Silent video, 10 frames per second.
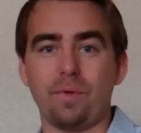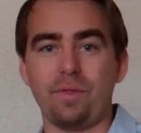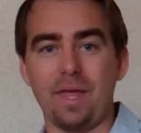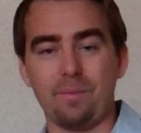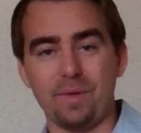
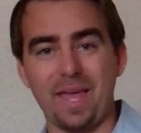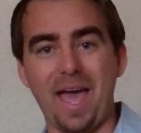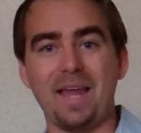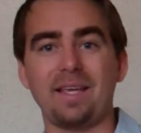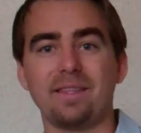with a
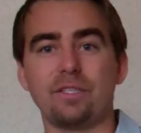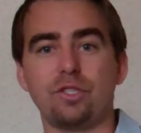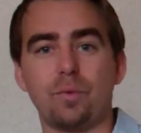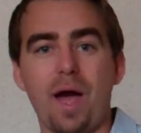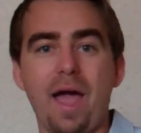heading that
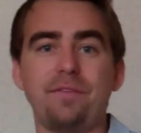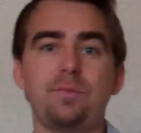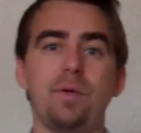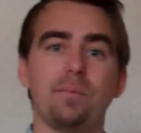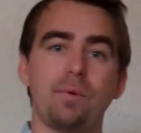drives
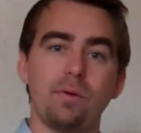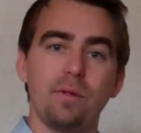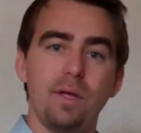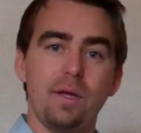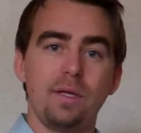
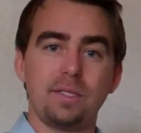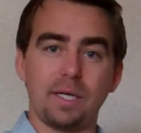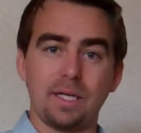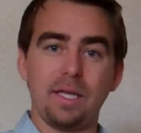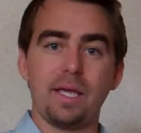people to
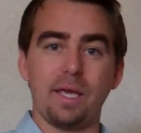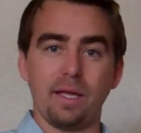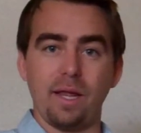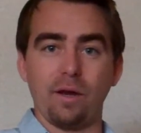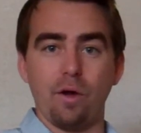click
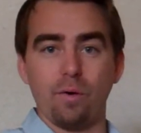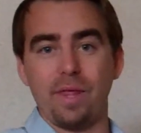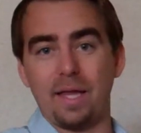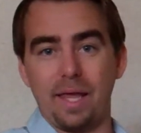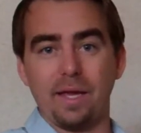in and go to
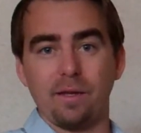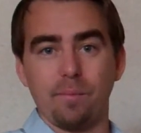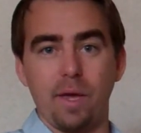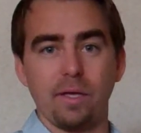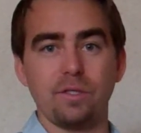that landing
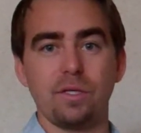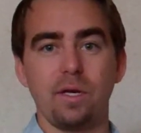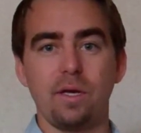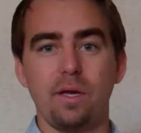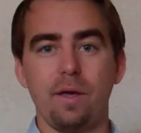page.
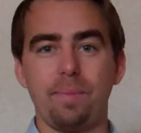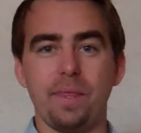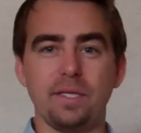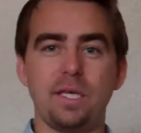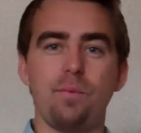
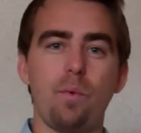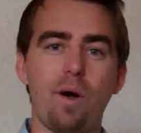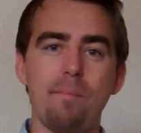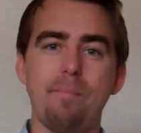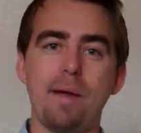You see, we
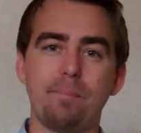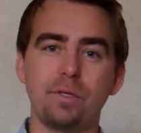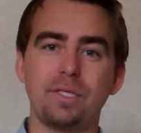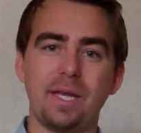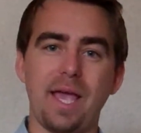want
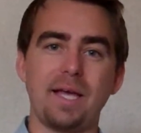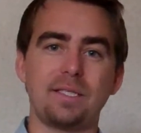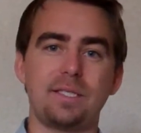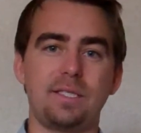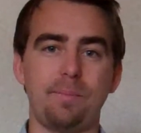members and
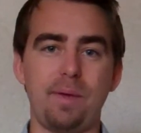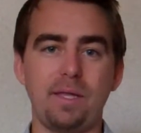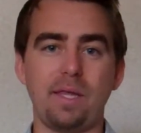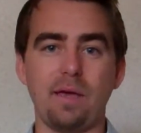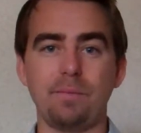guests to
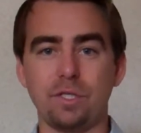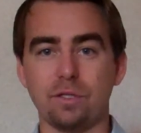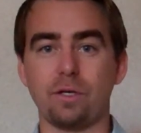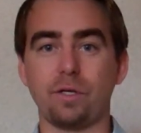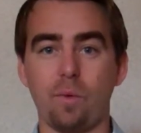pin the
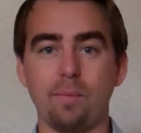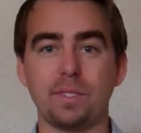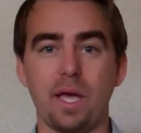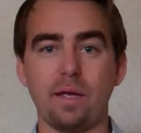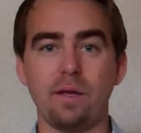images on your
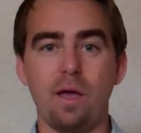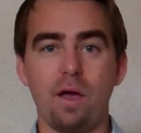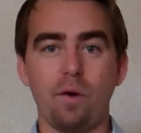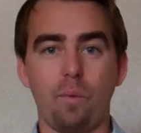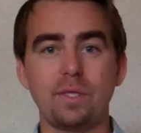website.
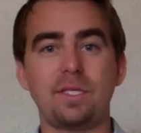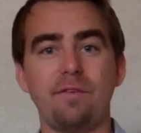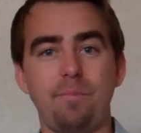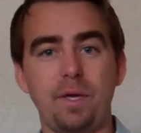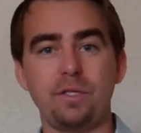Once
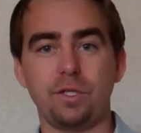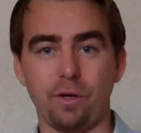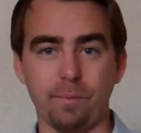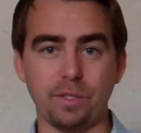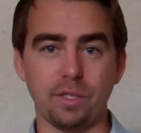they've pinned your
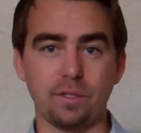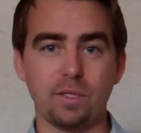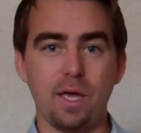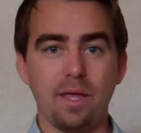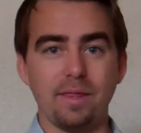
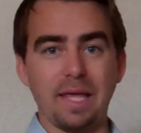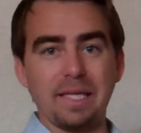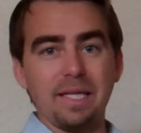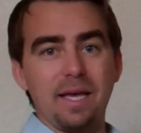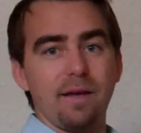images, they
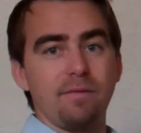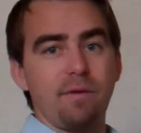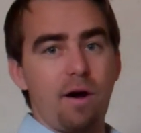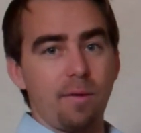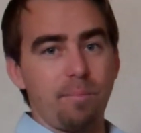
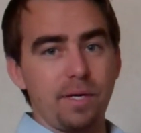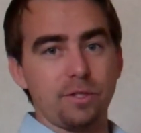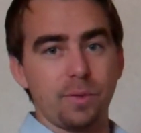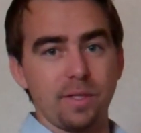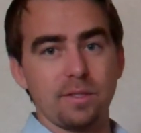live on
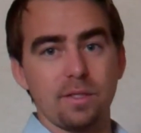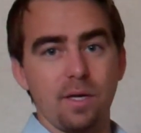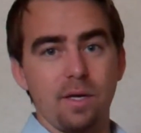Pinterest.